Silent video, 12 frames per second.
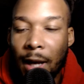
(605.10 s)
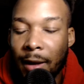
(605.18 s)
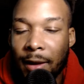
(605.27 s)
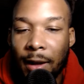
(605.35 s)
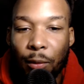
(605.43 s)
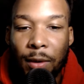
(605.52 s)

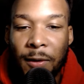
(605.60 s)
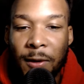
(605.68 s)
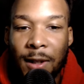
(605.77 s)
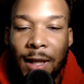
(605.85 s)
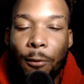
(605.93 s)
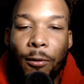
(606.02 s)
think we've
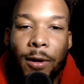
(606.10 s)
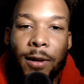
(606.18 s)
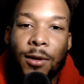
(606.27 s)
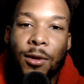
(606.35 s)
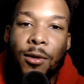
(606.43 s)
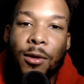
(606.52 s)
seen that with
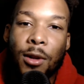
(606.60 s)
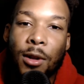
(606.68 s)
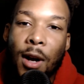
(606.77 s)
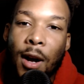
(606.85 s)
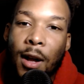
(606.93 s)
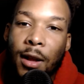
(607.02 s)

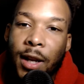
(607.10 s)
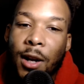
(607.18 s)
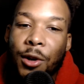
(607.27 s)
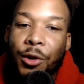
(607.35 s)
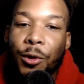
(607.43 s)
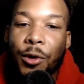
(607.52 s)

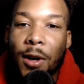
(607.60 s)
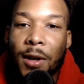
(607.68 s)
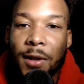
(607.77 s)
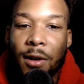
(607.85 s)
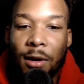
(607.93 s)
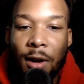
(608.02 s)
Leandro
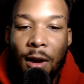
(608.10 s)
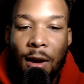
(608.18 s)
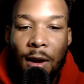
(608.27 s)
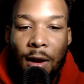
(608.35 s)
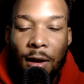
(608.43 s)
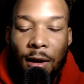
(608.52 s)
Trossard.
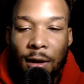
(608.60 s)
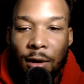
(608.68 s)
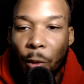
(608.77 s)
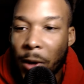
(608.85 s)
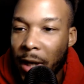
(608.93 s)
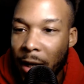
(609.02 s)

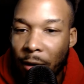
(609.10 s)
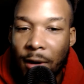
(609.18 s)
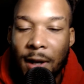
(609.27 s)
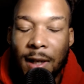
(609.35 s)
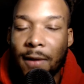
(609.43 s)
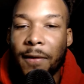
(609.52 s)

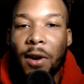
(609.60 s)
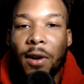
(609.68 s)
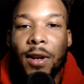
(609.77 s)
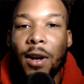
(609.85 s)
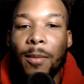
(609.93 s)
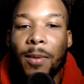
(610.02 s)
Nwaneri is a
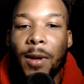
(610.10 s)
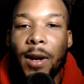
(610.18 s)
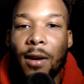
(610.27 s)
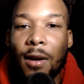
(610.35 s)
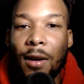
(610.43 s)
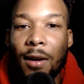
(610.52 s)
very young
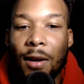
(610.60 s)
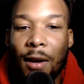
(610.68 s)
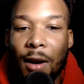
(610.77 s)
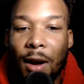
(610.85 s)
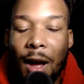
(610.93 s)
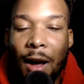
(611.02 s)
player
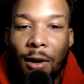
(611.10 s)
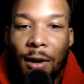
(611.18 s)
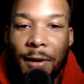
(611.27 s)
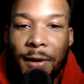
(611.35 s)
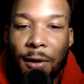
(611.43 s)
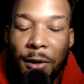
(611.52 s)
at
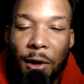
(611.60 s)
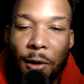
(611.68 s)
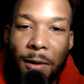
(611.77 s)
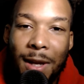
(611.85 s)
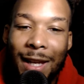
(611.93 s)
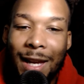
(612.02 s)
Arsenal, so
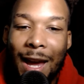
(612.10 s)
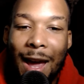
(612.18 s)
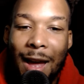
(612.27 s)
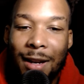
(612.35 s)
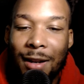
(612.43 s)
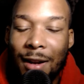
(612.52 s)
he
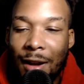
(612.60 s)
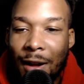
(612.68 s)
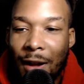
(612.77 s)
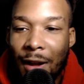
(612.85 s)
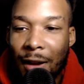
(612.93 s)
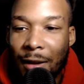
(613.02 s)
can't
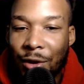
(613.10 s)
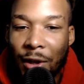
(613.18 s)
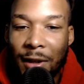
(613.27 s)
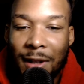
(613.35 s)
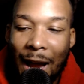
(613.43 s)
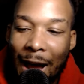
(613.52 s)

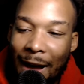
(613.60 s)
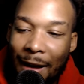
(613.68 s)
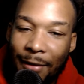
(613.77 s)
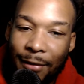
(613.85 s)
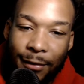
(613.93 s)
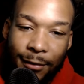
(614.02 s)
just
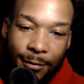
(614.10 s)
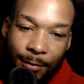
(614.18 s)
have